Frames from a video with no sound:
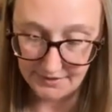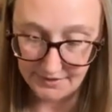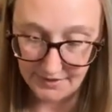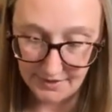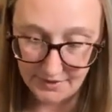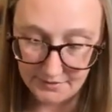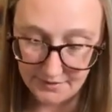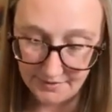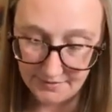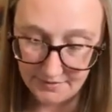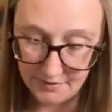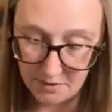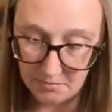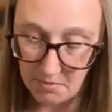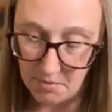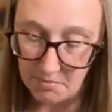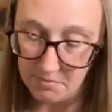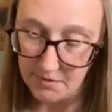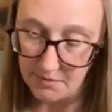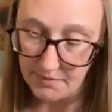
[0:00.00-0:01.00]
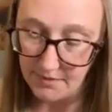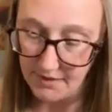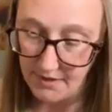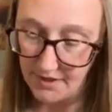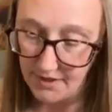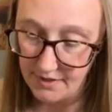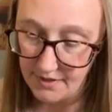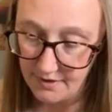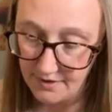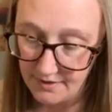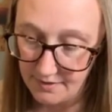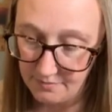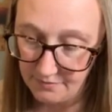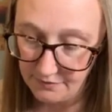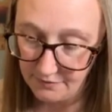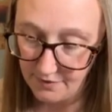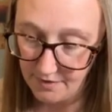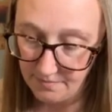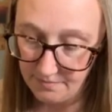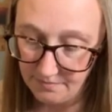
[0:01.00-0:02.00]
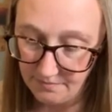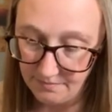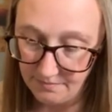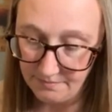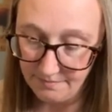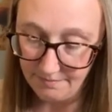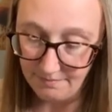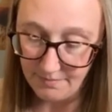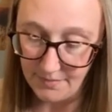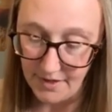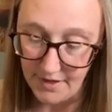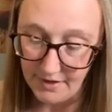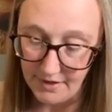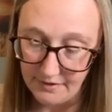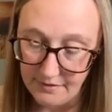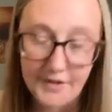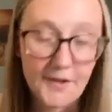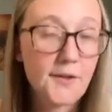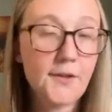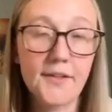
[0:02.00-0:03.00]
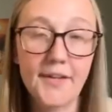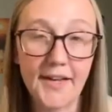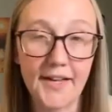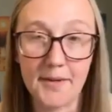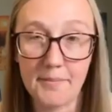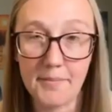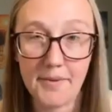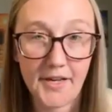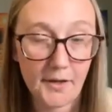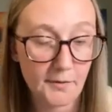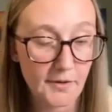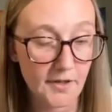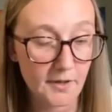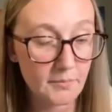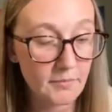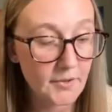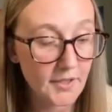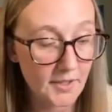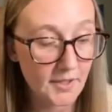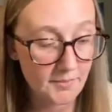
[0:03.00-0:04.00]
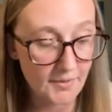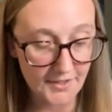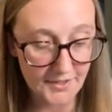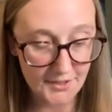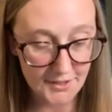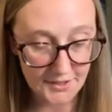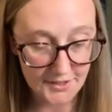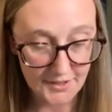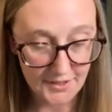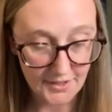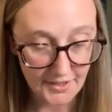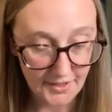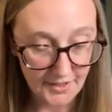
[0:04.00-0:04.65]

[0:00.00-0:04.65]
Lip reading: I don't even remember where I got them from, but you can get them anywhere pretty much.